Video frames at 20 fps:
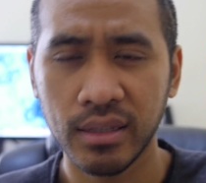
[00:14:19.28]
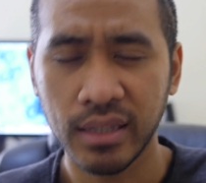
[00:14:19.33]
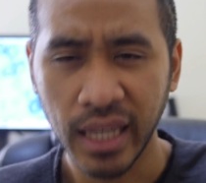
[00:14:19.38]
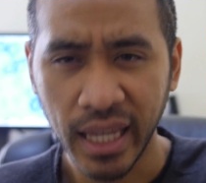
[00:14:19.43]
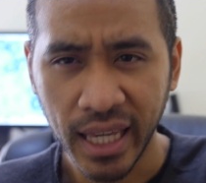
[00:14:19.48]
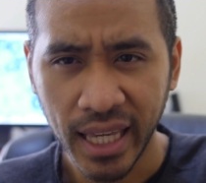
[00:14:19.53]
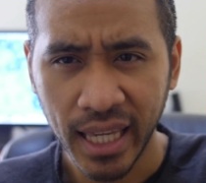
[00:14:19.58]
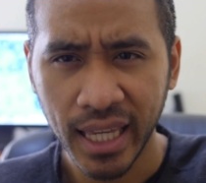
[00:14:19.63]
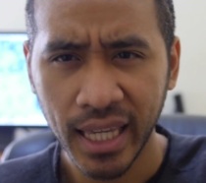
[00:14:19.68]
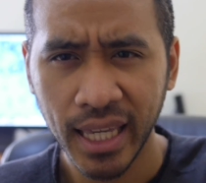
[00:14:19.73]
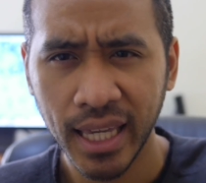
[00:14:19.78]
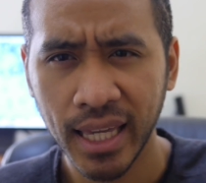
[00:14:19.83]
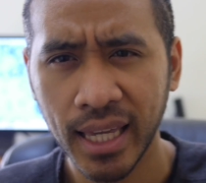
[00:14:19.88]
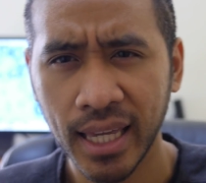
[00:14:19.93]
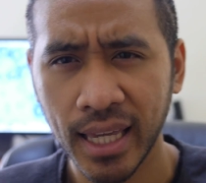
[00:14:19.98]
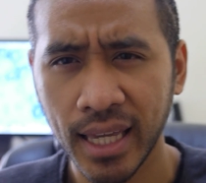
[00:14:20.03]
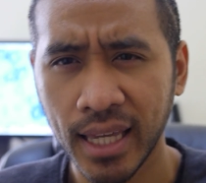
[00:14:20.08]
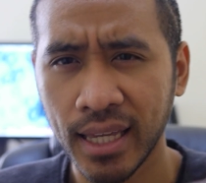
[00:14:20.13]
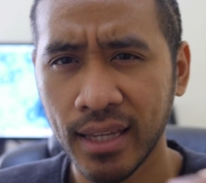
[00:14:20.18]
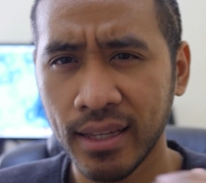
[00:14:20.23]
They
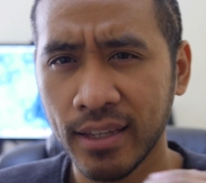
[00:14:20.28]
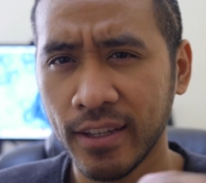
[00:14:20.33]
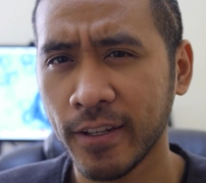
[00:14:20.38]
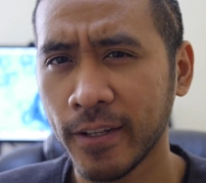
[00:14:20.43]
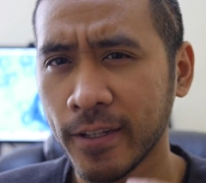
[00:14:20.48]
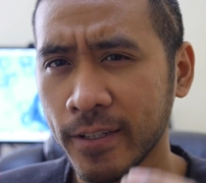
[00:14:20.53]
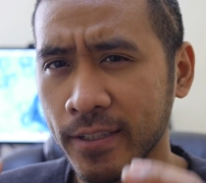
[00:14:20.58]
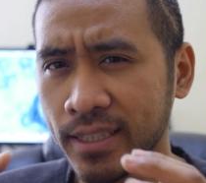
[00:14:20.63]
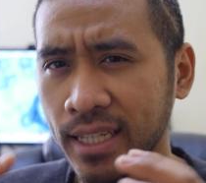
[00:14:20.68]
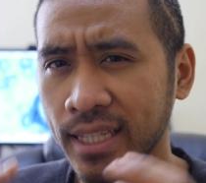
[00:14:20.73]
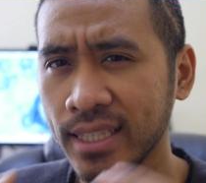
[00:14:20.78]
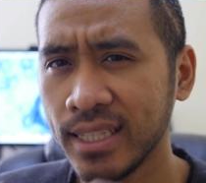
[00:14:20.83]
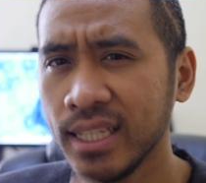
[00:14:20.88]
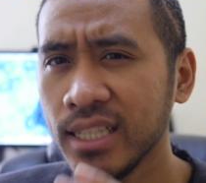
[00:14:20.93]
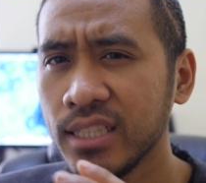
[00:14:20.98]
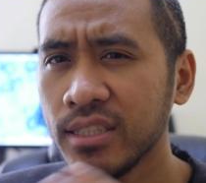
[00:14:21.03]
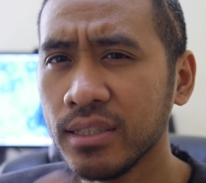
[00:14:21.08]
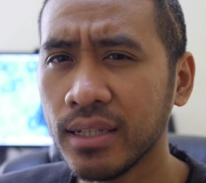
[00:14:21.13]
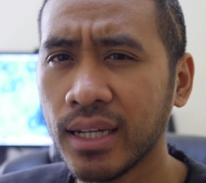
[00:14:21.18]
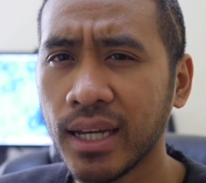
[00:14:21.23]

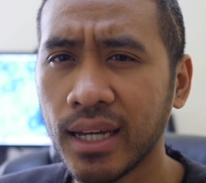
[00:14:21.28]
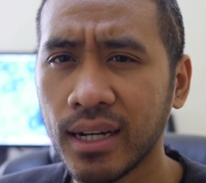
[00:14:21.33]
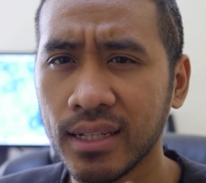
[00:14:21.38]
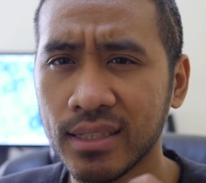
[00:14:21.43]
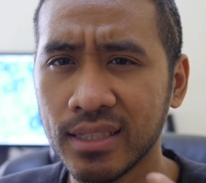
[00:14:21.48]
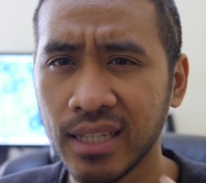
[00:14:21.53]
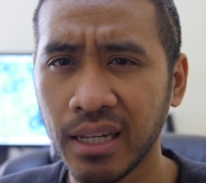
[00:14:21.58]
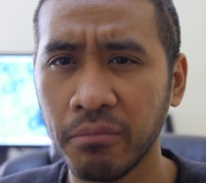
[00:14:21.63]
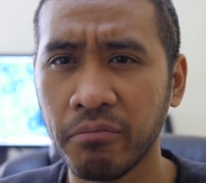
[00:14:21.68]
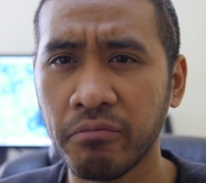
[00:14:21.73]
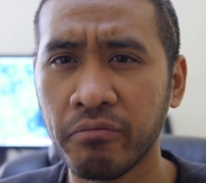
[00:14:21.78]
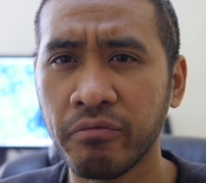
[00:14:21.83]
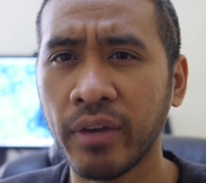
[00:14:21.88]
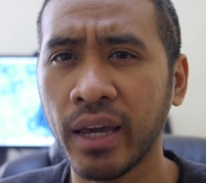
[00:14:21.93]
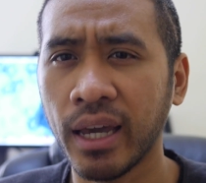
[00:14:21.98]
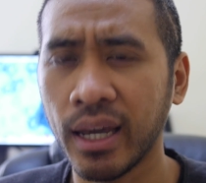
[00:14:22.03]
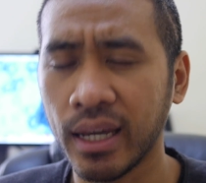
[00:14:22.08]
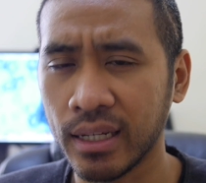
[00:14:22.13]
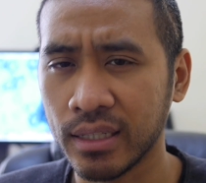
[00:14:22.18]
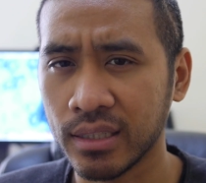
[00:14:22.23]
teach you how to type
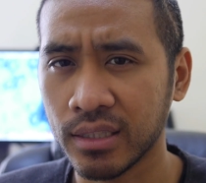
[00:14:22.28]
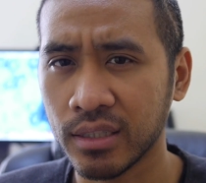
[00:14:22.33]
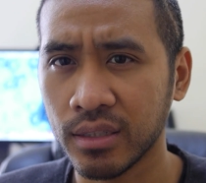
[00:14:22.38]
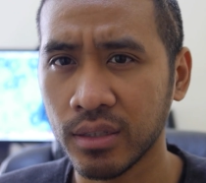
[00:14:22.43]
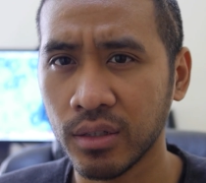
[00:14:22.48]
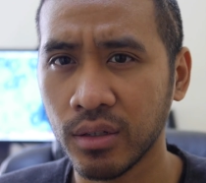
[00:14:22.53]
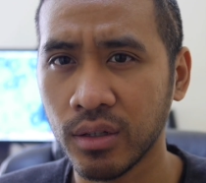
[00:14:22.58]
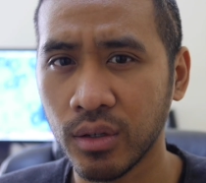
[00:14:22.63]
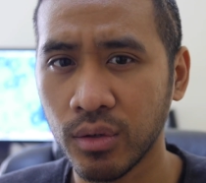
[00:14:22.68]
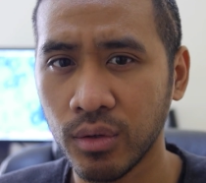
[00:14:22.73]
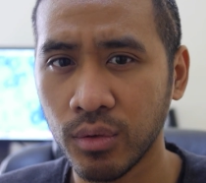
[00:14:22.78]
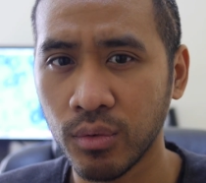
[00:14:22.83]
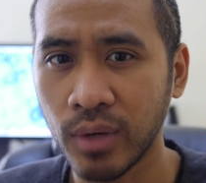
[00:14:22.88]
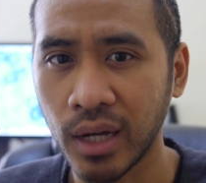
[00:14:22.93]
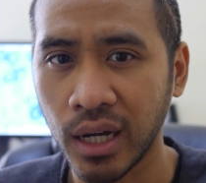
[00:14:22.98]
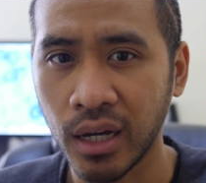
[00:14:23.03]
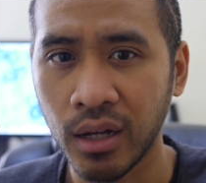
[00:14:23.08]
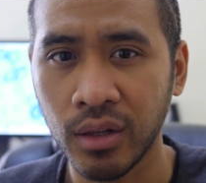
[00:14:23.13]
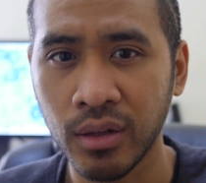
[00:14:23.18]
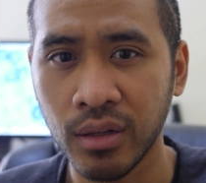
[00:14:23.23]
fast
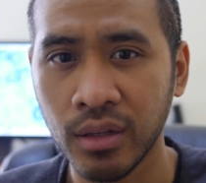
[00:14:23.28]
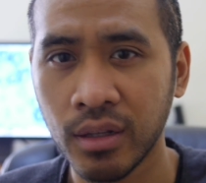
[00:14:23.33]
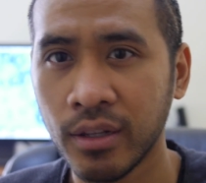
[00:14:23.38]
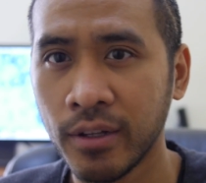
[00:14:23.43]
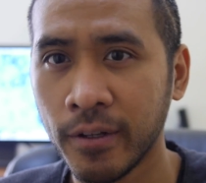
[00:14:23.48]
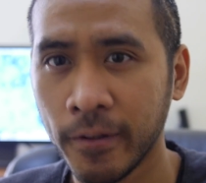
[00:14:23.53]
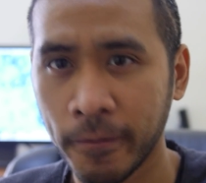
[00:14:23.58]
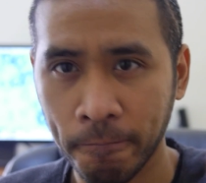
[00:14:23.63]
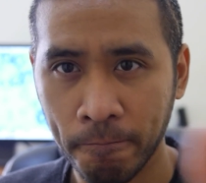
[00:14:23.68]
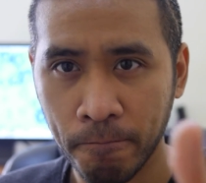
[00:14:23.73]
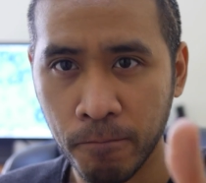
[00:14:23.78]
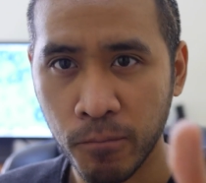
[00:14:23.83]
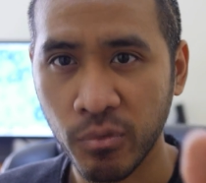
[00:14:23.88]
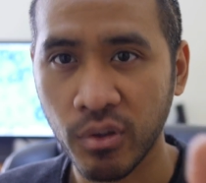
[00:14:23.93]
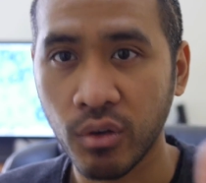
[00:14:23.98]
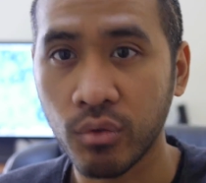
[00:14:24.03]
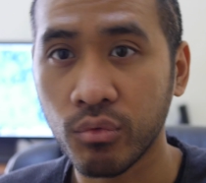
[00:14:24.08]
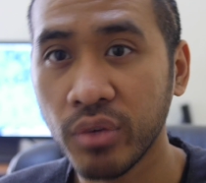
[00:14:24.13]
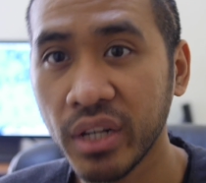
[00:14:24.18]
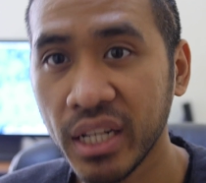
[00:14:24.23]
while
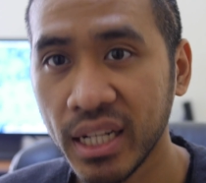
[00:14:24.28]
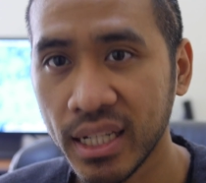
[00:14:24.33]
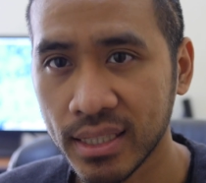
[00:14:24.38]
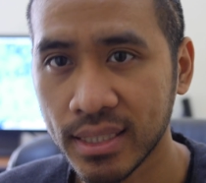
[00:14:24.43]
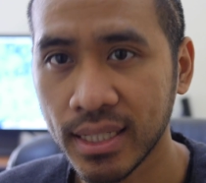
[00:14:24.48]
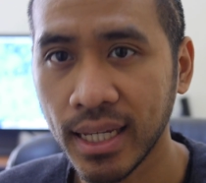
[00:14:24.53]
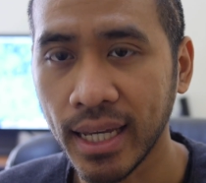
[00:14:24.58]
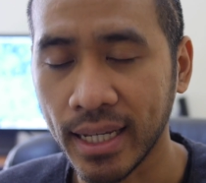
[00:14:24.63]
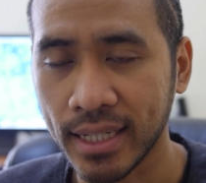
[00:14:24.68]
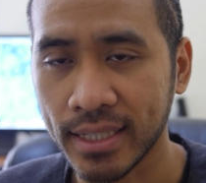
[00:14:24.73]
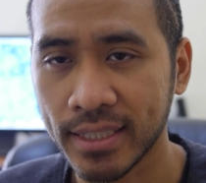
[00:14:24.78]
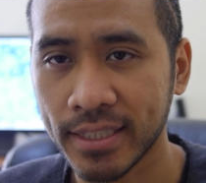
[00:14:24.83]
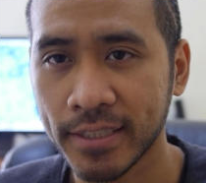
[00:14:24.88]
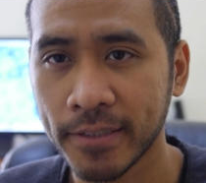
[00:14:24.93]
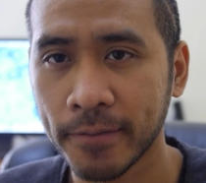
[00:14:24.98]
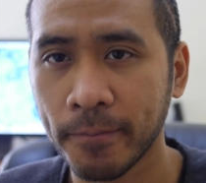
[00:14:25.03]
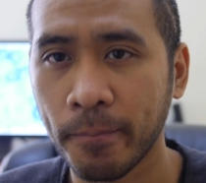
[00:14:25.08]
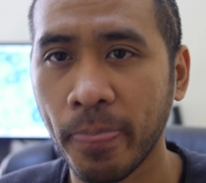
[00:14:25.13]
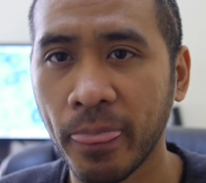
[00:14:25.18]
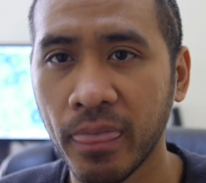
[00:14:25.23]
reading
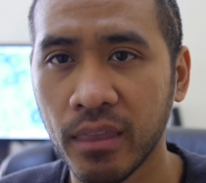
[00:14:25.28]
text.